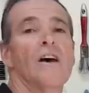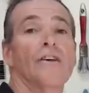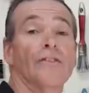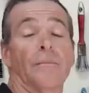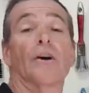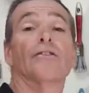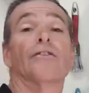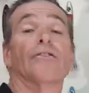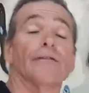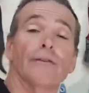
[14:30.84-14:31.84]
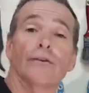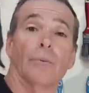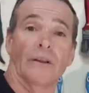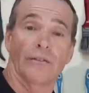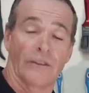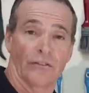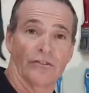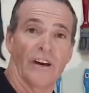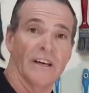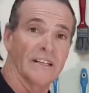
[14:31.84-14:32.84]
So because this is the first wax for this
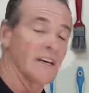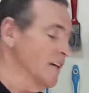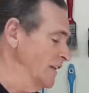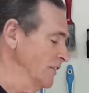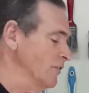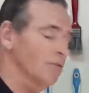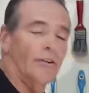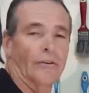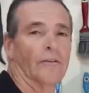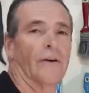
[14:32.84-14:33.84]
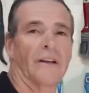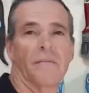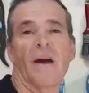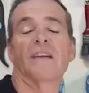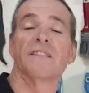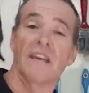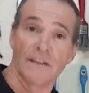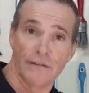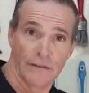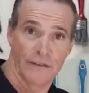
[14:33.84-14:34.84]
chain, needs to soak around about 10 to
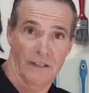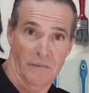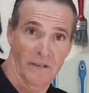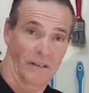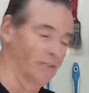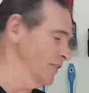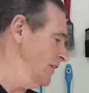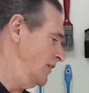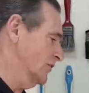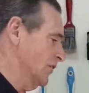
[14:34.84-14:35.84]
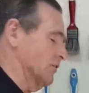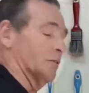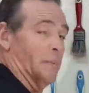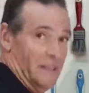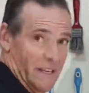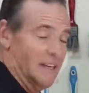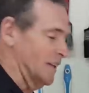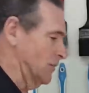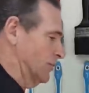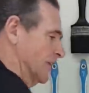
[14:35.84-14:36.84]
15 minutes. So it's been that
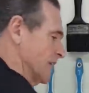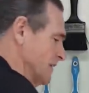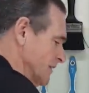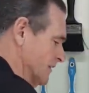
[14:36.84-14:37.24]
already.